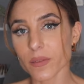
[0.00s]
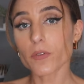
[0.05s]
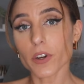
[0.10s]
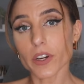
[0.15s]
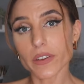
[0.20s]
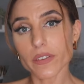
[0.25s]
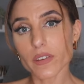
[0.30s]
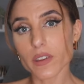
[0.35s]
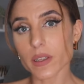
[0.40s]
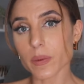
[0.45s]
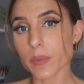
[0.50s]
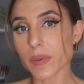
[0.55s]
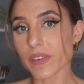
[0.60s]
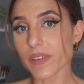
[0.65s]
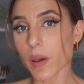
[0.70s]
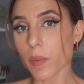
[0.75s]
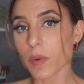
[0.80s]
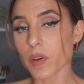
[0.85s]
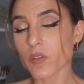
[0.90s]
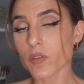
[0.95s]
First clip is
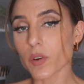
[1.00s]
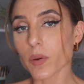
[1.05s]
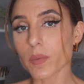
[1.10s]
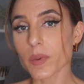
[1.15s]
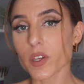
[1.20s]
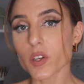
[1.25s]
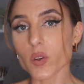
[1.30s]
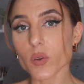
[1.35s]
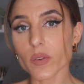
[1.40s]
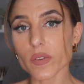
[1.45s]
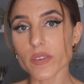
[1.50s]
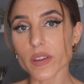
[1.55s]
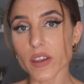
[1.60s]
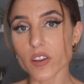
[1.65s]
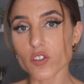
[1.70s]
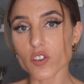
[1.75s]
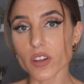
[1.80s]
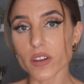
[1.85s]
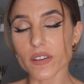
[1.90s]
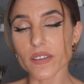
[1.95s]
coming from a news
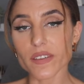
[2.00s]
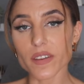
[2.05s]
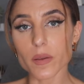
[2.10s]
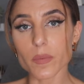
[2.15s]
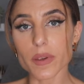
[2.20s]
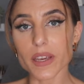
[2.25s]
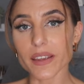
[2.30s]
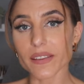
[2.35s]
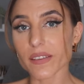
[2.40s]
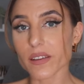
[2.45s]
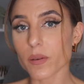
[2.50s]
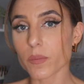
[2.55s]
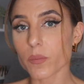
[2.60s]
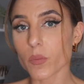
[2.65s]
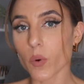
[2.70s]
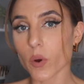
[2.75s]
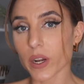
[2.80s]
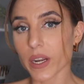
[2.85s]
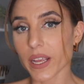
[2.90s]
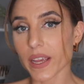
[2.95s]
station, CBS
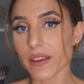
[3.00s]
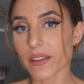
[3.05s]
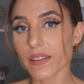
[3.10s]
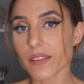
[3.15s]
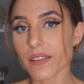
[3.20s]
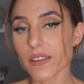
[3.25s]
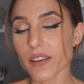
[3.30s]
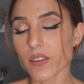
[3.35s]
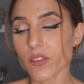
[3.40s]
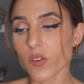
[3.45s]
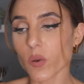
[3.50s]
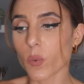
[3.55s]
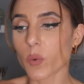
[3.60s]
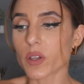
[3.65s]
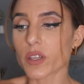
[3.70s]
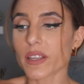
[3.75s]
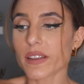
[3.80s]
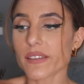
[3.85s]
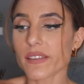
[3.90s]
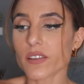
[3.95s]
Mornings, so
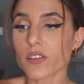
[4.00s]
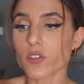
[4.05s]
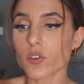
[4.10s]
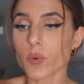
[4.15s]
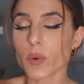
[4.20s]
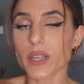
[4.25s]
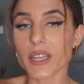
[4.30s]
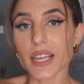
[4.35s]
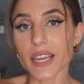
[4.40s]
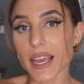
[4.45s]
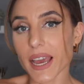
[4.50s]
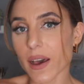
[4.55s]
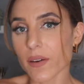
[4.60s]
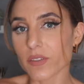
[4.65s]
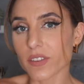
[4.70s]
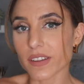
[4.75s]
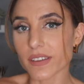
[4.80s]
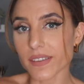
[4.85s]
we'll listen to what they have to